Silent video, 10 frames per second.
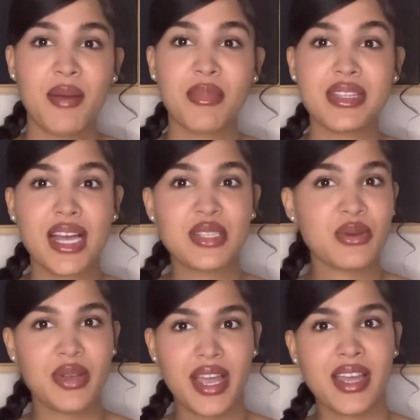But that's
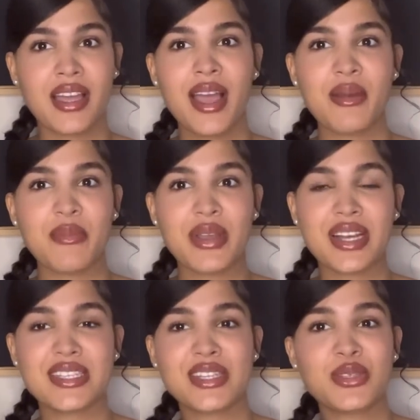okay
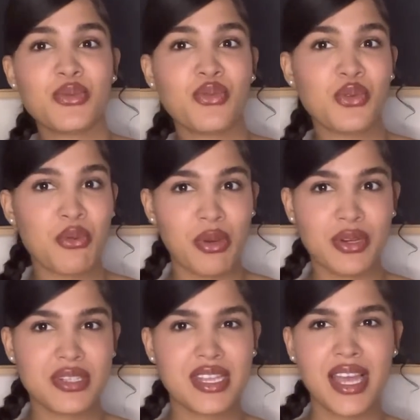because it's
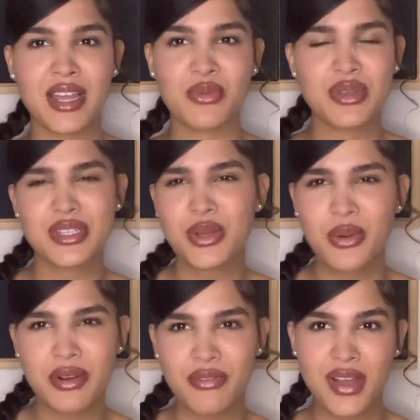rumors and we still
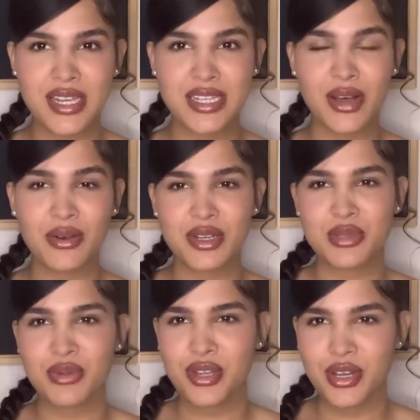want to find out because
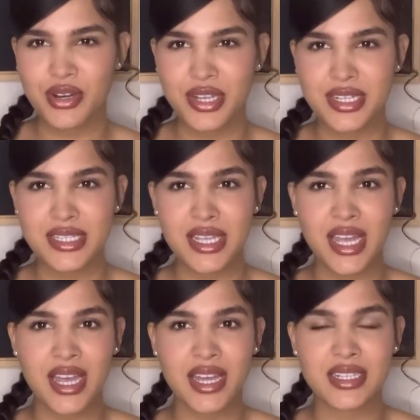we're curious
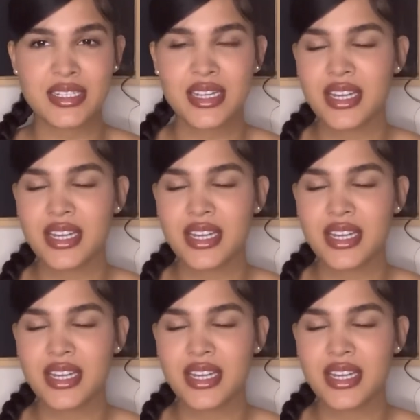and